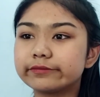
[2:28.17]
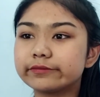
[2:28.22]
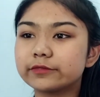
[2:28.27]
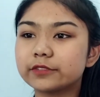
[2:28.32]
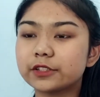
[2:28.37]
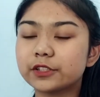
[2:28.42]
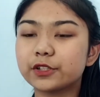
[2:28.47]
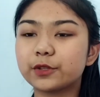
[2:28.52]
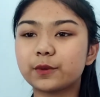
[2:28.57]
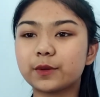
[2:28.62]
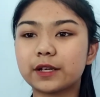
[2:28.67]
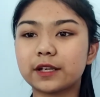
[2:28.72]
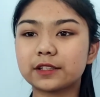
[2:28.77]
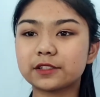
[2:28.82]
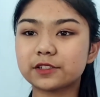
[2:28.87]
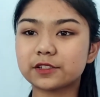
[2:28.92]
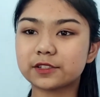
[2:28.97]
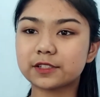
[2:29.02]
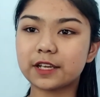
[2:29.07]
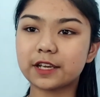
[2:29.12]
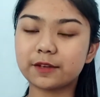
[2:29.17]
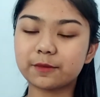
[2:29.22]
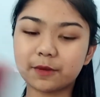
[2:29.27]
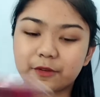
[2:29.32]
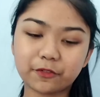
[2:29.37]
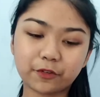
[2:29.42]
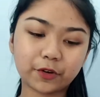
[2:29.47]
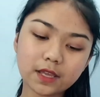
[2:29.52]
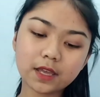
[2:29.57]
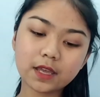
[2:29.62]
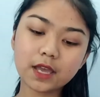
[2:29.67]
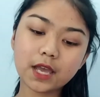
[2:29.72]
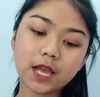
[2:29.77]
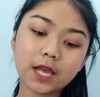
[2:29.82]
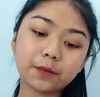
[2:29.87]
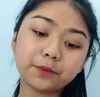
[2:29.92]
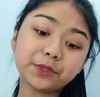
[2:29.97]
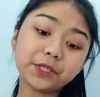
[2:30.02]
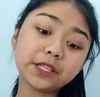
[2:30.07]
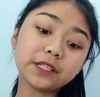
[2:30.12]
you know what, I'll just take my phone.
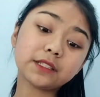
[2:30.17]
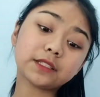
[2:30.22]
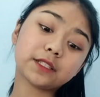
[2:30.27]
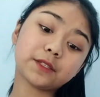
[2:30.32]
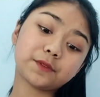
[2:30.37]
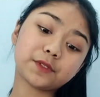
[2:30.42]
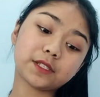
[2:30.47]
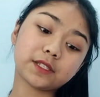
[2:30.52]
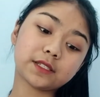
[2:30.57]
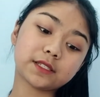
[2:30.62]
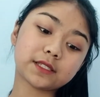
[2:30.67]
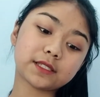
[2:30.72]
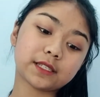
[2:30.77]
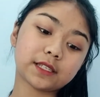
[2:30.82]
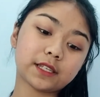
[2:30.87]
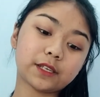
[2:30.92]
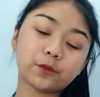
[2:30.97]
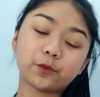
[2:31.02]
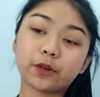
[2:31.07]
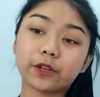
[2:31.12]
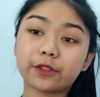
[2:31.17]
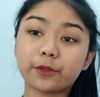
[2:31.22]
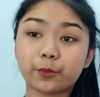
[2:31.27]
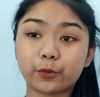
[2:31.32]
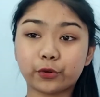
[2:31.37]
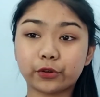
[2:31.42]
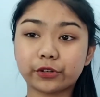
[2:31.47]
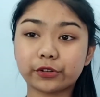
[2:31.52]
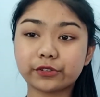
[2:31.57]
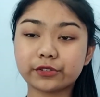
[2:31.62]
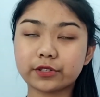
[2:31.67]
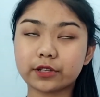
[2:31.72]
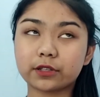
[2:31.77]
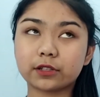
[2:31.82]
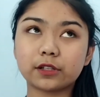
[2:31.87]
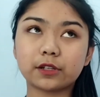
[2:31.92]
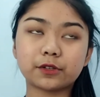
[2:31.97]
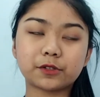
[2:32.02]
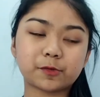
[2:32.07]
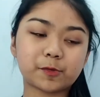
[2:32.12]
Abigail lives in a city where the borders are
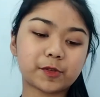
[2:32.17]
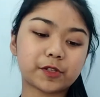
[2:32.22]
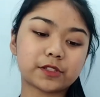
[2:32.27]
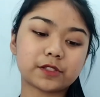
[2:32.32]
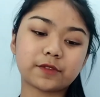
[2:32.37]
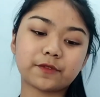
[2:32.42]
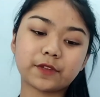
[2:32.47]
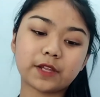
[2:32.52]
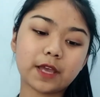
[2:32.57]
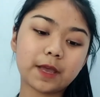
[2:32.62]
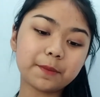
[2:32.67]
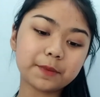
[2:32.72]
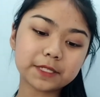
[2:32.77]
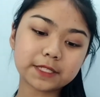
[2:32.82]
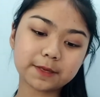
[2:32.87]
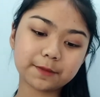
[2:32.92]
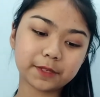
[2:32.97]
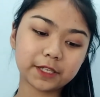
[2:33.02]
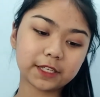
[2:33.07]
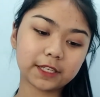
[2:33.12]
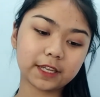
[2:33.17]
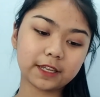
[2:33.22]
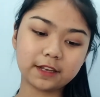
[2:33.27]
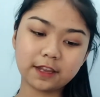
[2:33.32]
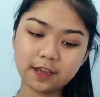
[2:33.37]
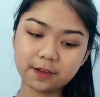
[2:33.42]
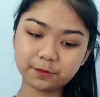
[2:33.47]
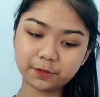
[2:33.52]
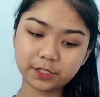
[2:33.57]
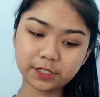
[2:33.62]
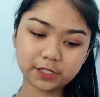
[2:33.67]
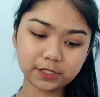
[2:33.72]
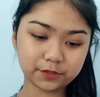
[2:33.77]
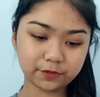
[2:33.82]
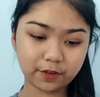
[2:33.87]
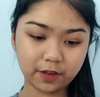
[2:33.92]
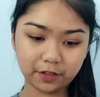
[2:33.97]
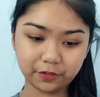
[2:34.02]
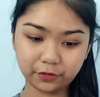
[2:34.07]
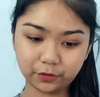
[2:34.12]
closed because of an epidemic, and Abigail's
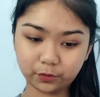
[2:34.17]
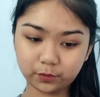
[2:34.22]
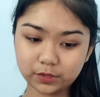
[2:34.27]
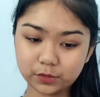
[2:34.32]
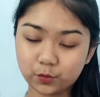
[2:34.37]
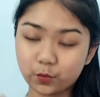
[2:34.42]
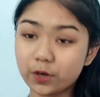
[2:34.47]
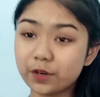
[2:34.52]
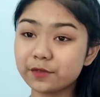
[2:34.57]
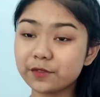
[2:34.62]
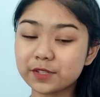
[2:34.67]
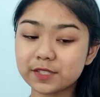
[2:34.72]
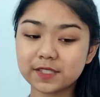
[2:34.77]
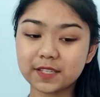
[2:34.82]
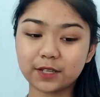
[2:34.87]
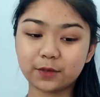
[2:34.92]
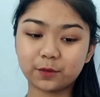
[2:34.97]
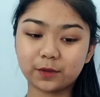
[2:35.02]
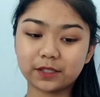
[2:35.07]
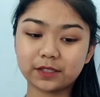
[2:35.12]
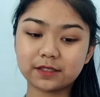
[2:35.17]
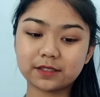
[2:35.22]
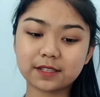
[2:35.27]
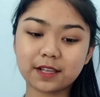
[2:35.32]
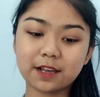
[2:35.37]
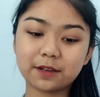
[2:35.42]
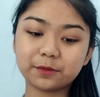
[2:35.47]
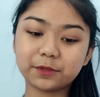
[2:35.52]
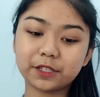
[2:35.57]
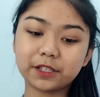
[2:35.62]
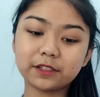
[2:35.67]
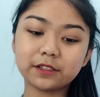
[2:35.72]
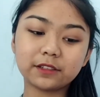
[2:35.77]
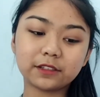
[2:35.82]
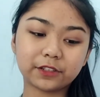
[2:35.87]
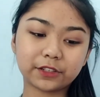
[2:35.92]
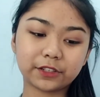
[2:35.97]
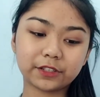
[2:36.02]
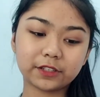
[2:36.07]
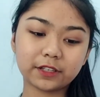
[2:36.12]
father was one of the sick ones. Abigail
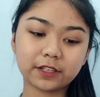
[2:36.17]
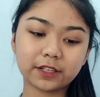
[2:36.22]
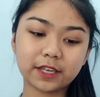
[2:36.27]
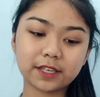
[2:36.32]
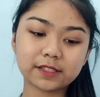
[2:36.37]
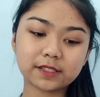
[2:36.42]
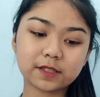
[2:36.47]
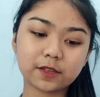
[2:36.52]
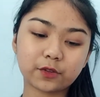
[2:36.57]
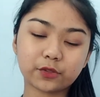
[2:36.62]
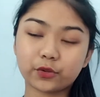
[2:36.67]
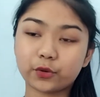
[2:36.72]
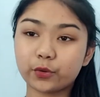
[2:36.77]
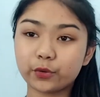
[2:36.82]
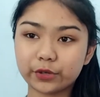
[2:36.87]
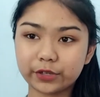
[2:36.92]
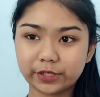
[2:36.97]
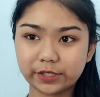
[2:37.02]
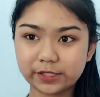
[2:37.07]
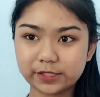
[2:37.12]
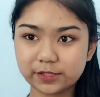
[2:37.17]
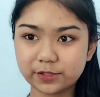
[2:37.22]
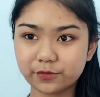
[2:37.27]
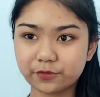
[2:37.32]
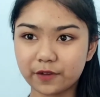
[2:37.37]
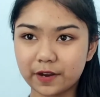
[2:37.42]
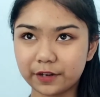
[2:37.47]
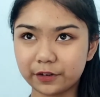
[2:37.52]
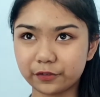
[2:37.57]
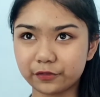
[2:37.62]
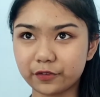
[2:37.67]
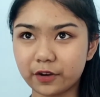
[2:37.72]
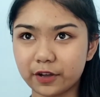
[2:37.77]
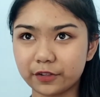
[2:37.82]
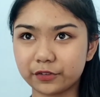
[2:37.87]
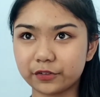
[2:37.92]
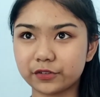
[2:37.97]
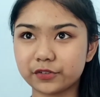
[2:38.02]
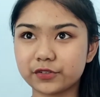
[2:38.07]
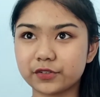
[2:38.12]
learned against the authorities to find her
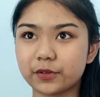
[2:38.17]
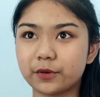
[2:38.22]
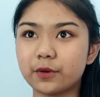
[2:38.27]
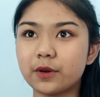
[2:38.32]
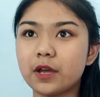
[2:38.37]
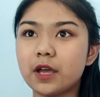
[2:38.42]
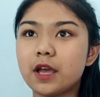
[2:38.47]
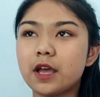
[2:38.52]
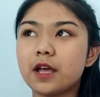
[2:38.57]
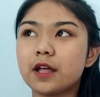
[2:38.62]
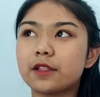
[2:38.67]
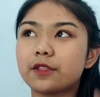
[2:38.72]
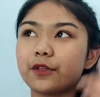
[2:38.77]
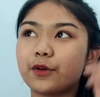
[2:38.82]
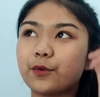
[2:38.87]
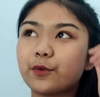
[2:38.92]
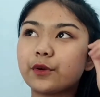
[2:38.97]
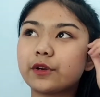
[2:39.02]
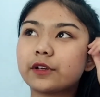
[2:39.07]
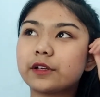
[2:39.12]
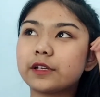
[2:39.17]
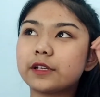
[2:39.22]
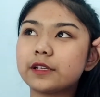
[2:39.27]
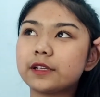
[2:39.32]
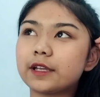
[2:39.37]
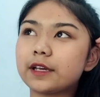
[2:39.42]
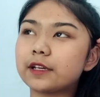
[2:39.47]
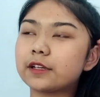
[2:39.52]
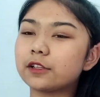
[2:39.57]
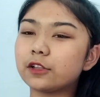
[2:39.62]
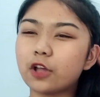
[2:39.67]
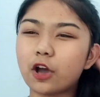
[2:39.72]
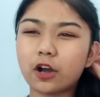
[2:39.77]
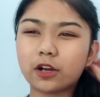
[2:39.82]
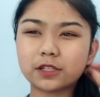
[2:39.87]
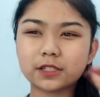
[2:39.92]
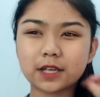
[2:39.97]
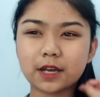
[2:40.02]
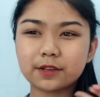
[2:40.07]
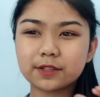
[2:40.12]
father, so they were in like
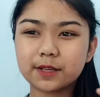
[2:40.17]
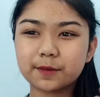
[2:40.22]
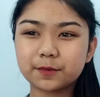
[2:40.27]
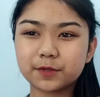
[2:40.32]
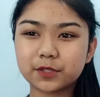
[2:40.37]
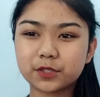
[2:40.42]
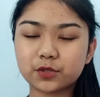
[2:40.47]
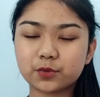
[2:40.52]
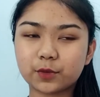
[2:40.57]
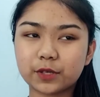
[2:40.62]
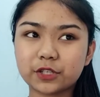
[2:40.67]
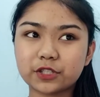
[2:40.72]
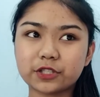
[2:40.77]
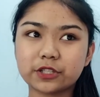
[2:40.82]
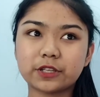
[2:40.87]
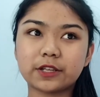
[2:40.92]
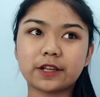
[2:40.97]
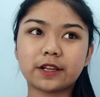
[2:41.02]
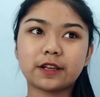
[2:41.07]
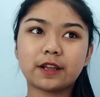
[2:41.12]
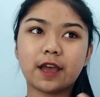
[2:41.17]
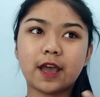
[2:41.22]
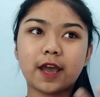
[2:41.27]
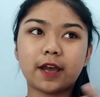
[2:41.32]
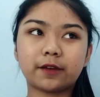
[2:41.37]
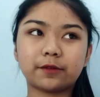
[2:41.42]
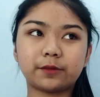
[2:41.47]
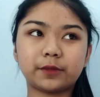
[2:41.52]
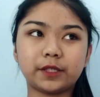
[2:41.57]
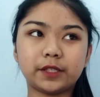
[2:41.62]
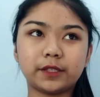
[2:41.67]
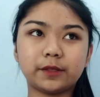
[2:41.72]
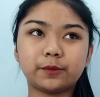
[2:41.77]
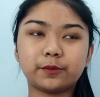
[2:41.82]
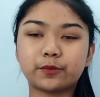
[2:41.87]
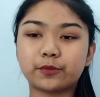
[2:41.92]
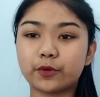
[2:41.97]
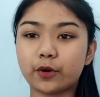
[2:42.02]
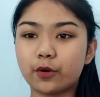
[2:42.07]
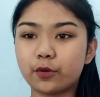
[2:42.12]
lockdown type of situation, and Abby
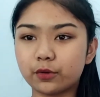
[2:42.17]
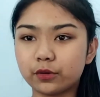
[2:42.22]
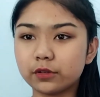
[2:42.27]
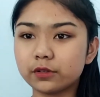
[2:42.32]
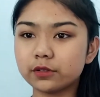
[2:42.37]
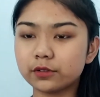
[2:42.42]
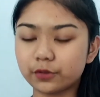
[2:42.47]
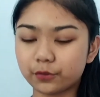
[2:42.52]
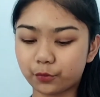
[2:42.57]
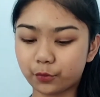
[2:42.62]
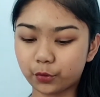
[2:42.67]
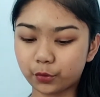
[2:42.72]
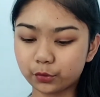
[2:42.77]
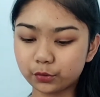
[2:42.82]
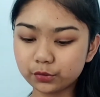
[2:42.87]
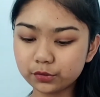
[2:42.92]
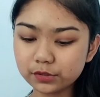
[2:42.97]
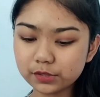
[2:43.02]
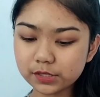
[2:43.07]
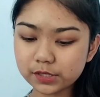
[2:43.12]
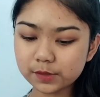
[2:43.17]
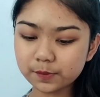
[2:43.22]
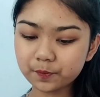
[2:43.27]
broke the rules.